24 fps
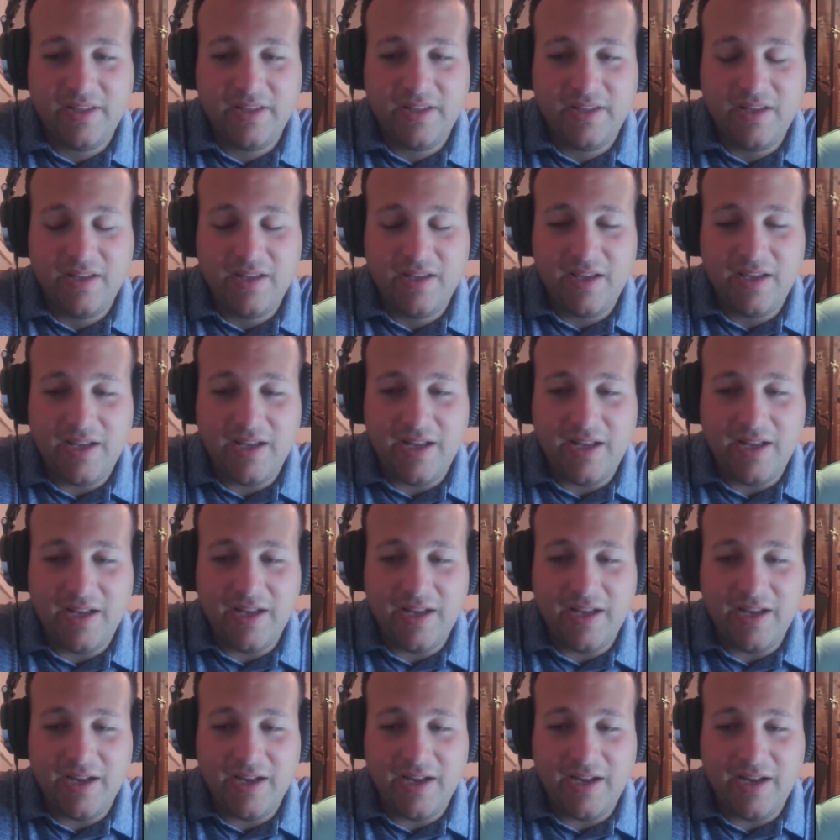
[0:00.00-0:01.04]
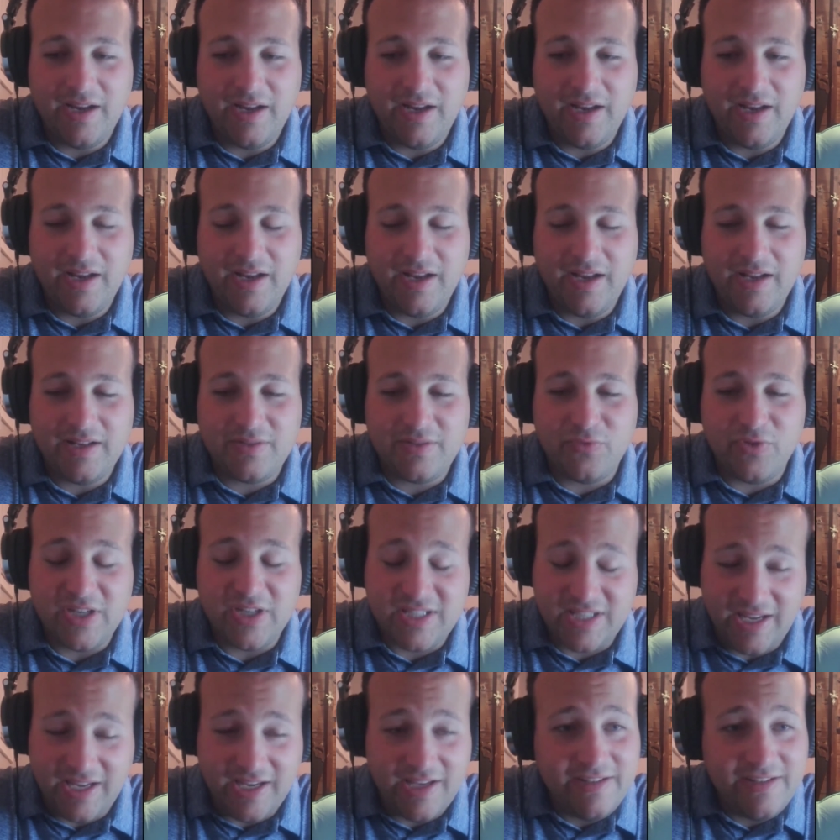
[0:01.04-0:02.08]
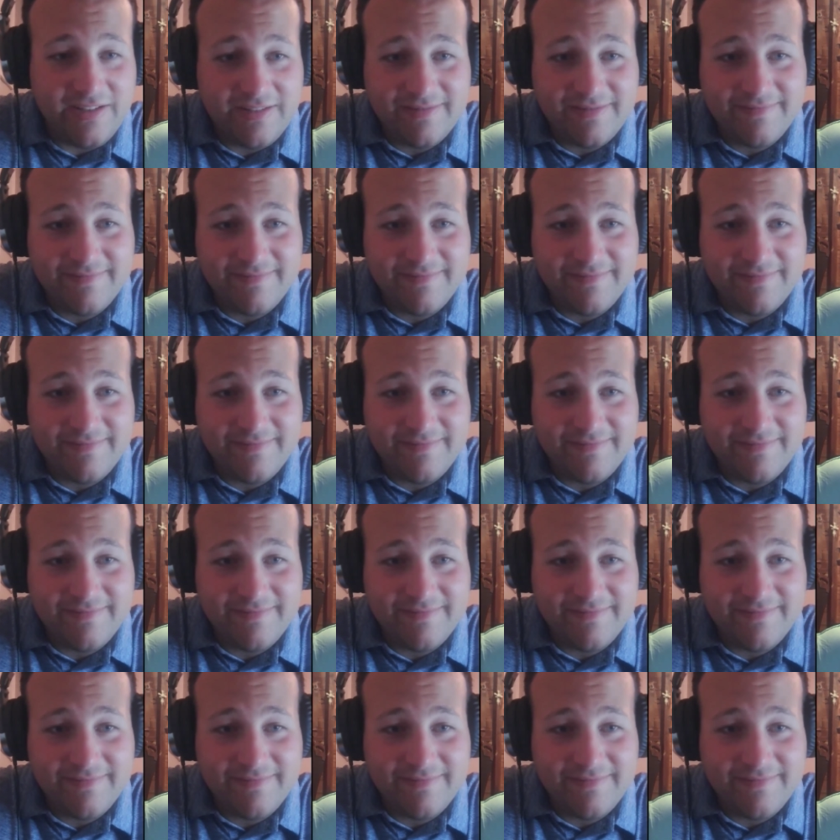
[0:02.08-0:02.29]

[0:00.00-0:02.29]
Okay. It's risky.